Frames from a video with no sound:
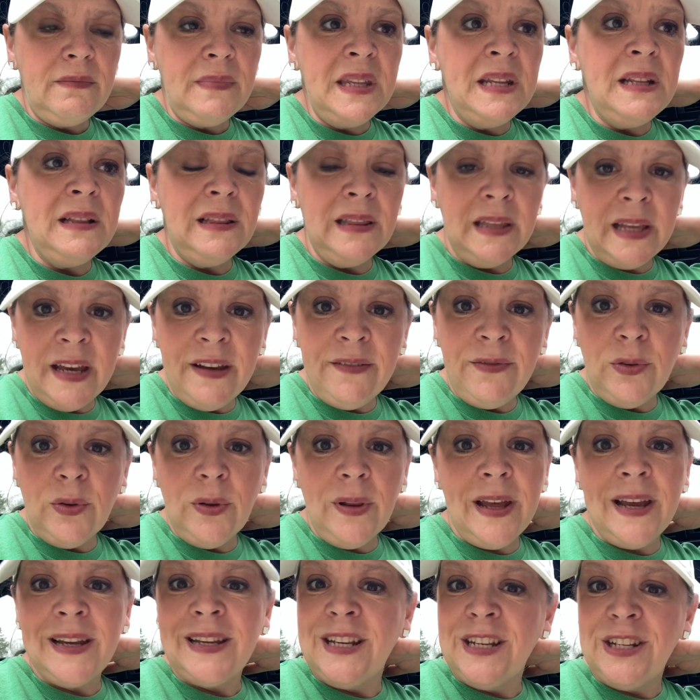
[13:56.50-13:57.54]
level,
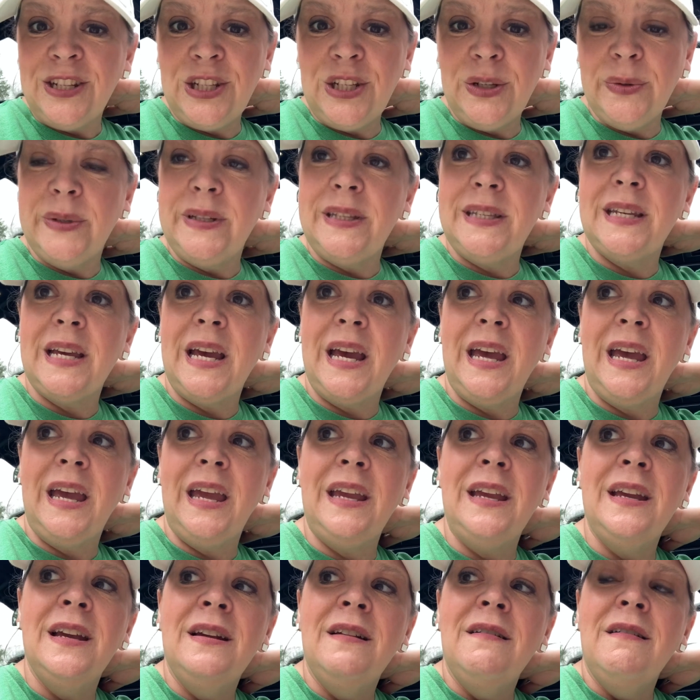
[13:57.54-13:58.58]
I guess you would
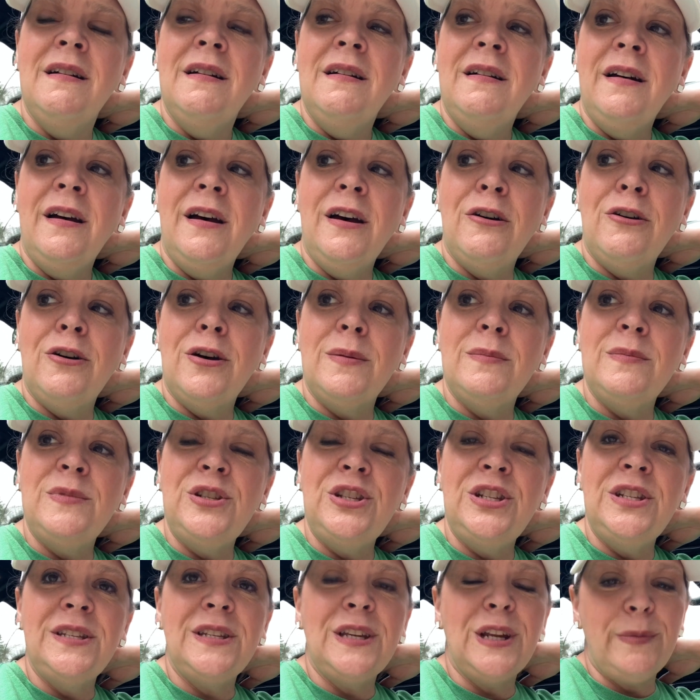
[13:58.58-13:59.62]
say, um,
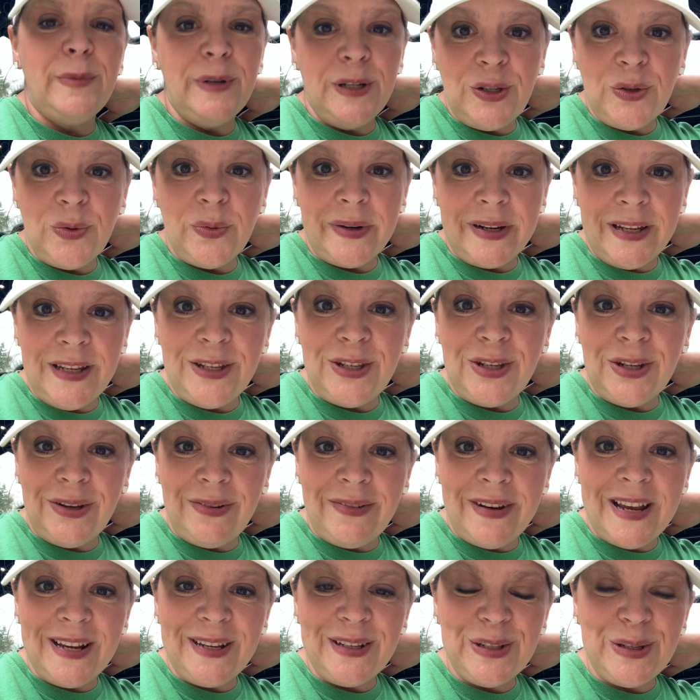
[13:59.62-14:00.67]
she's going to be 22
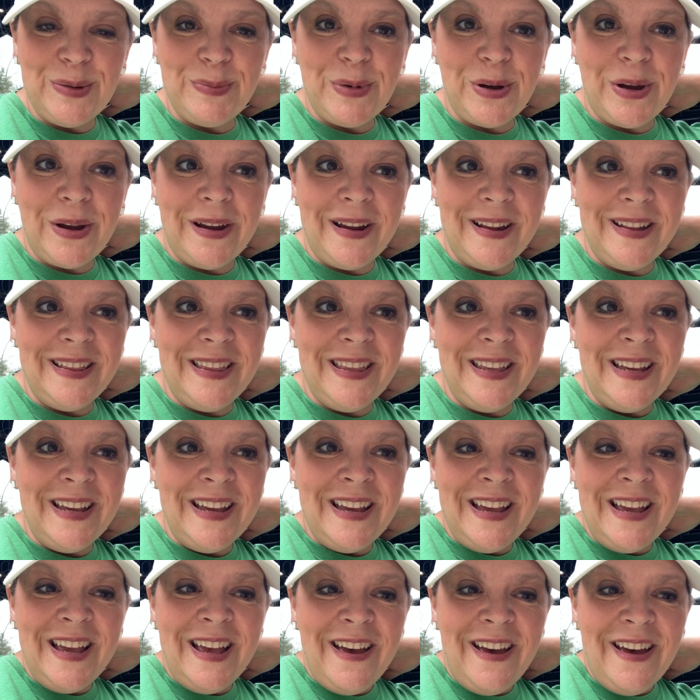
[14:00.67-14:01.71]
next month,
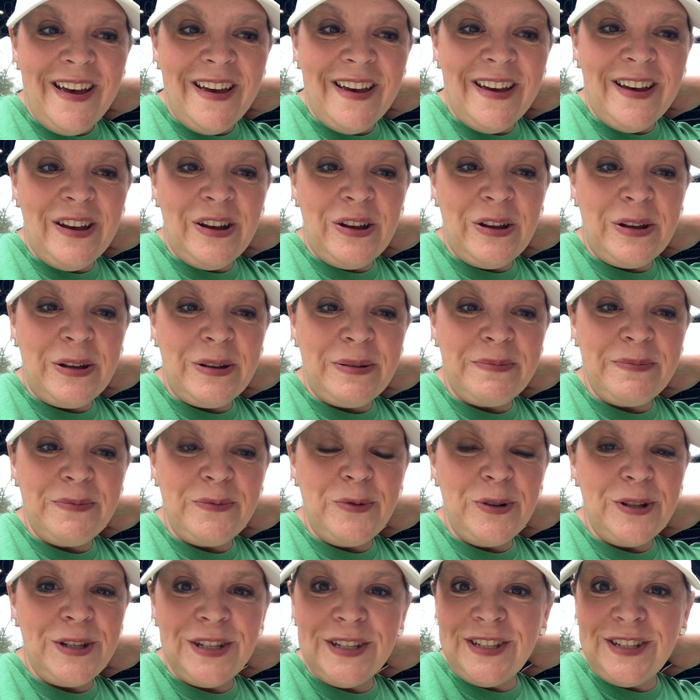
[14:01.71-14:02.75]
um,
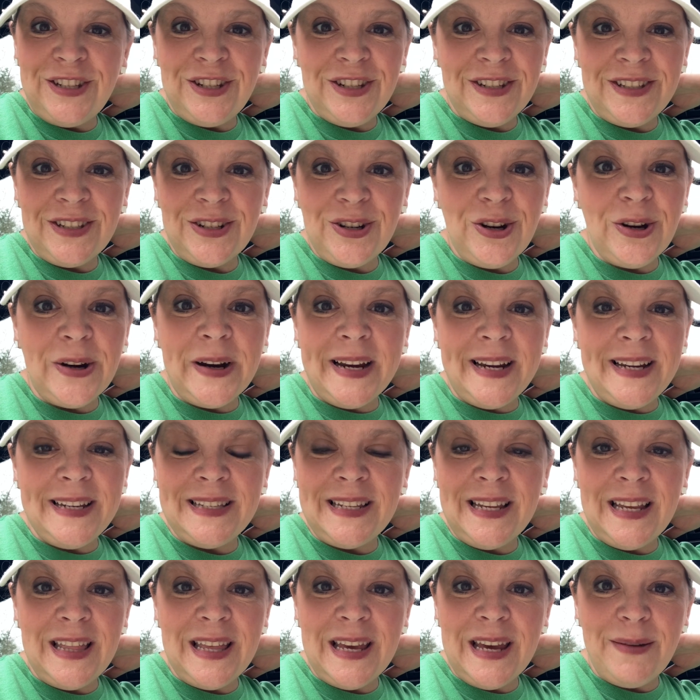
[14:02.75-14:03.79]
which just
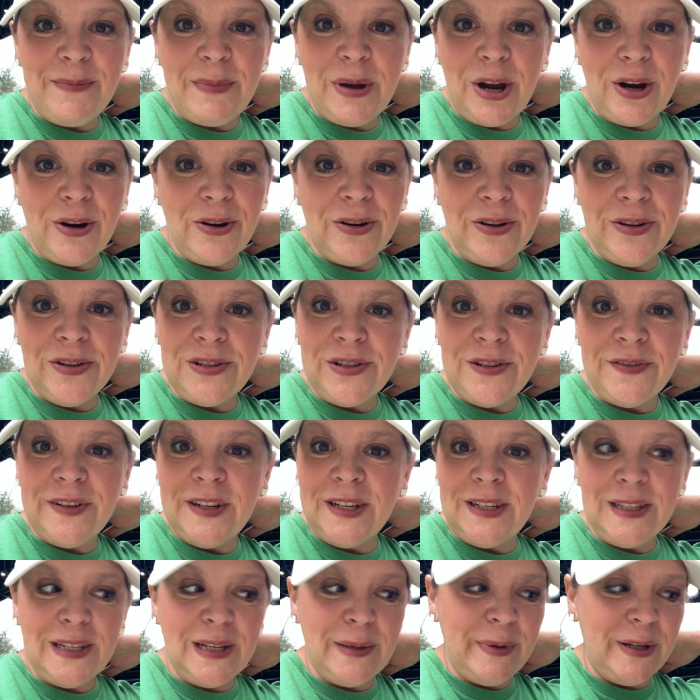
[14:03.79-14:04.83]
crazy that my girls are
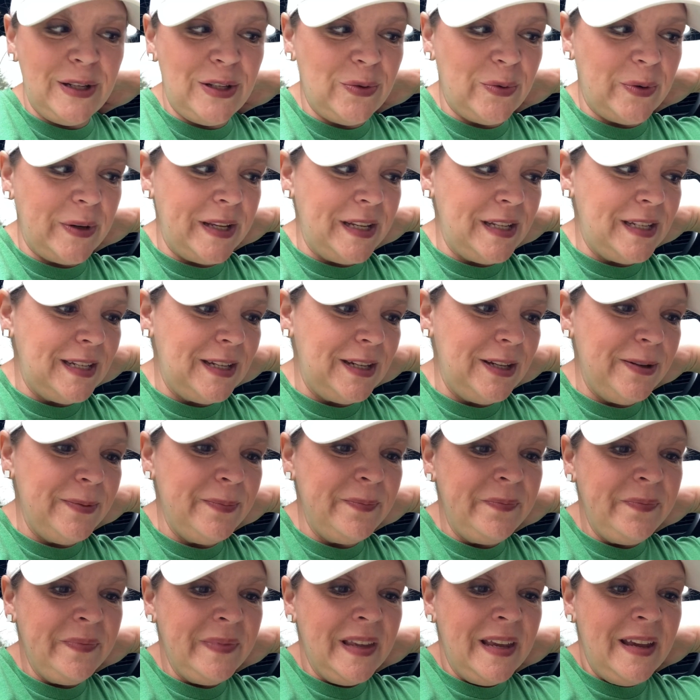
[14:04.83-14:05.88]
fixing to be 22.
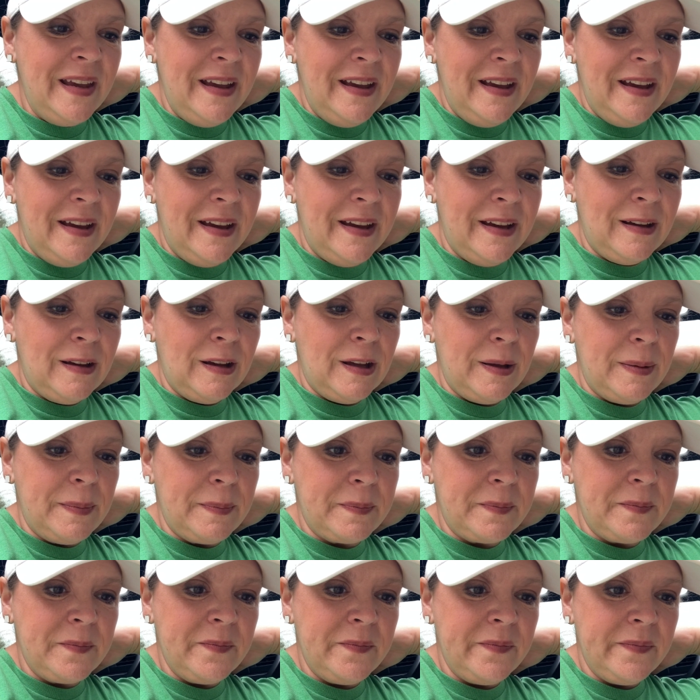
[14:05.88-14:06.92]

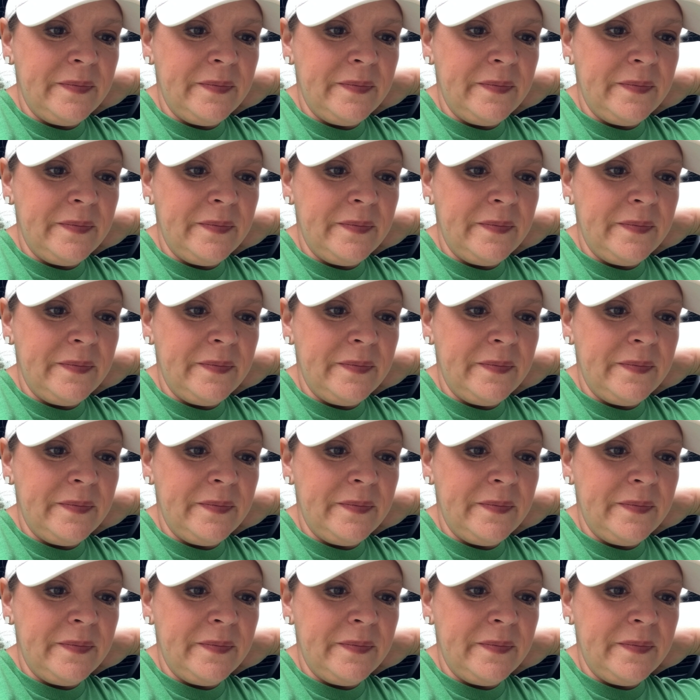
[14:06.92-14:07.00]
Um,